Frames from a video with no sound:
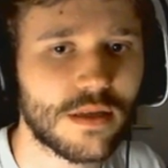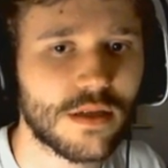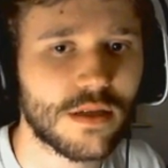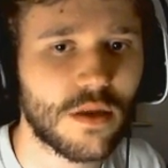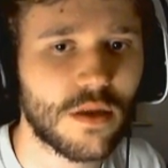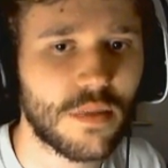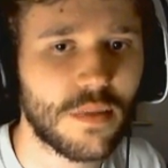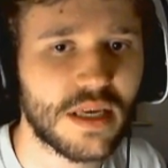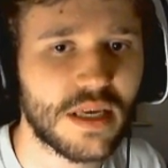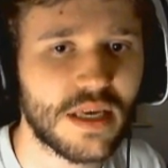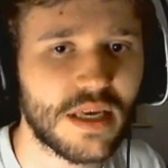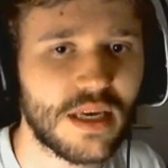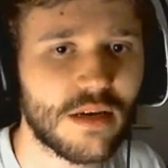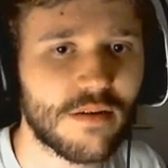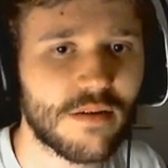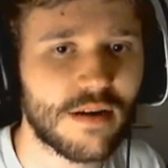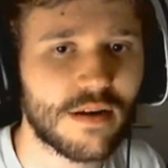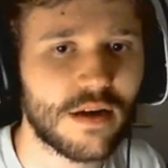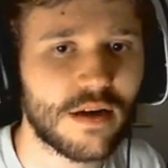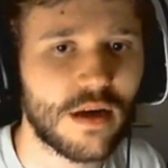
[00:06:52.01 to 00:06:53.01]
There's got to be a key
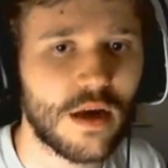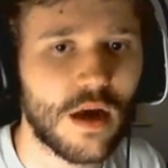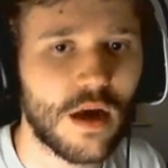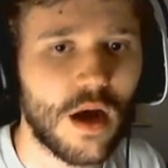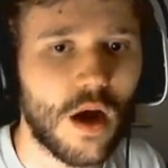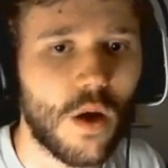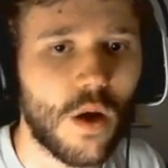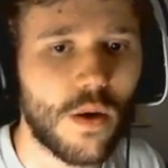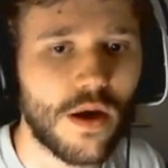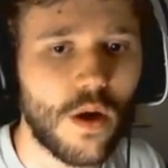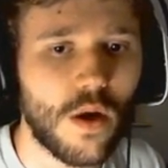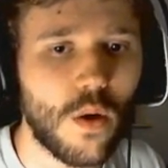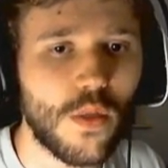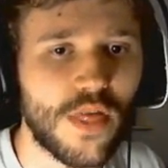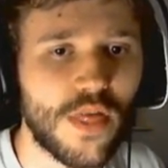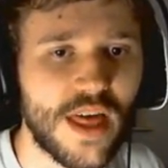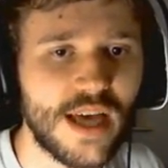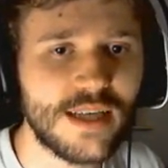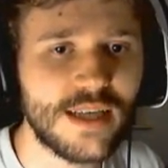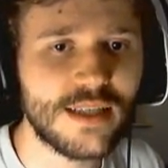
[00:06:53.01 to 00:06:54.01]
around. Oh, wait, oh,
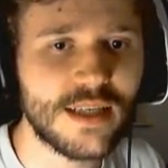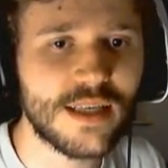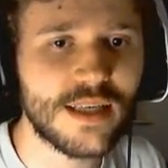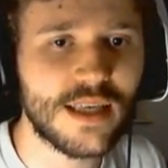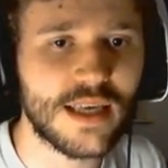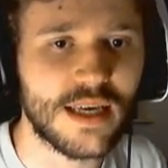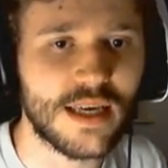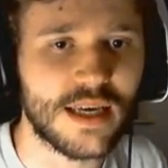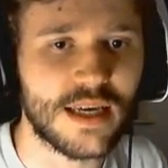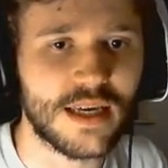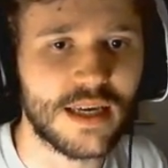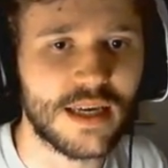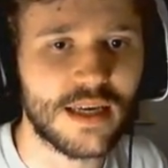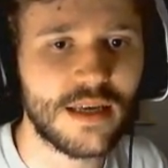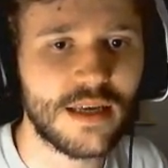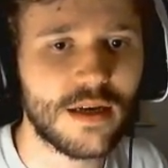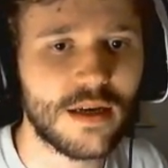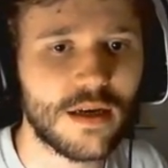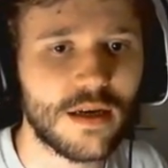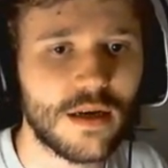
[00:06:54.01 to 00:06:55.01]
there's the
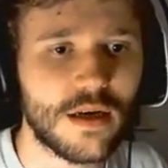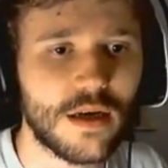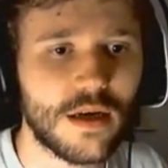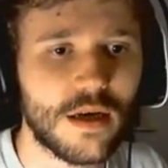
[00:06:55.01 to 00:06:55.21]
key.